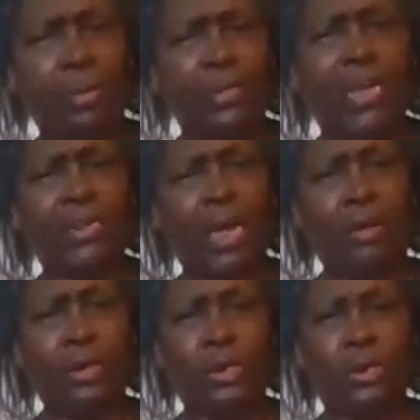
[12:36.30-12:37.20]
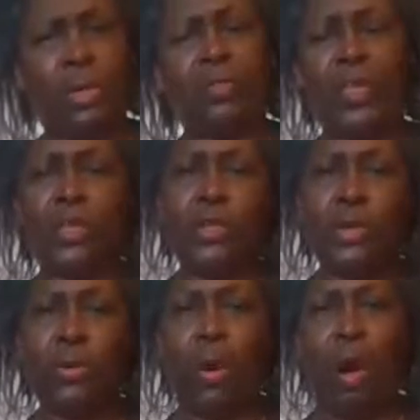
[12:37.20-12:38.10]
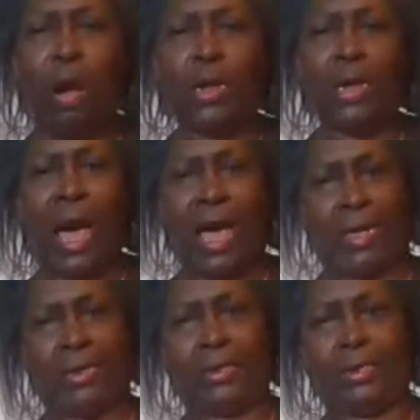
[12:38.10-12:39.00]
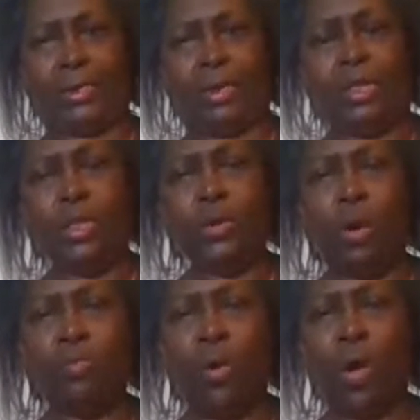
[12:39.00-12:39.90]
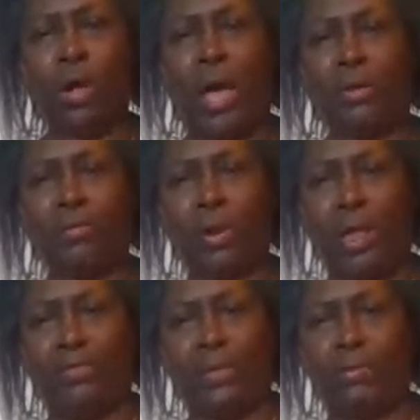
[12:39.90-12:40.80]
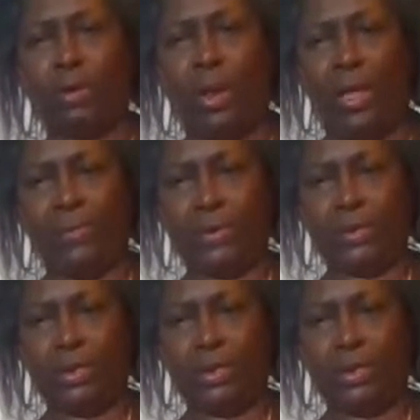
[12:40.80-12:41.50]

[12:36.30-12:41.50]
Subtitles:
That tells you that you are God's. You are royal God of royal heaven and royal heaven.